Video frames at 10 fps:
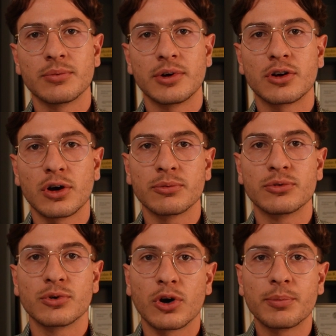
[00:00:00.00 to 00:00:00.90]
when it comes
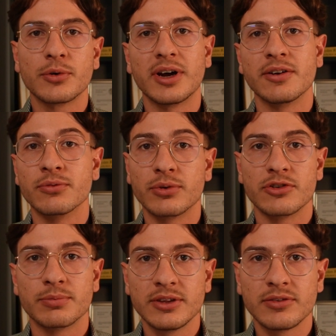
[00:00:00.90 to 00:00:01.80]
to copyright
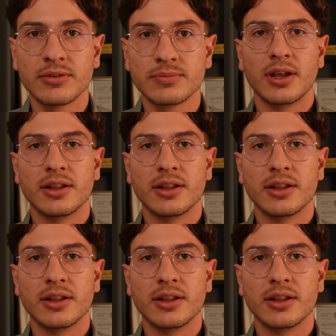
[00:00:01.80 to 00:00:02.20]
infringements.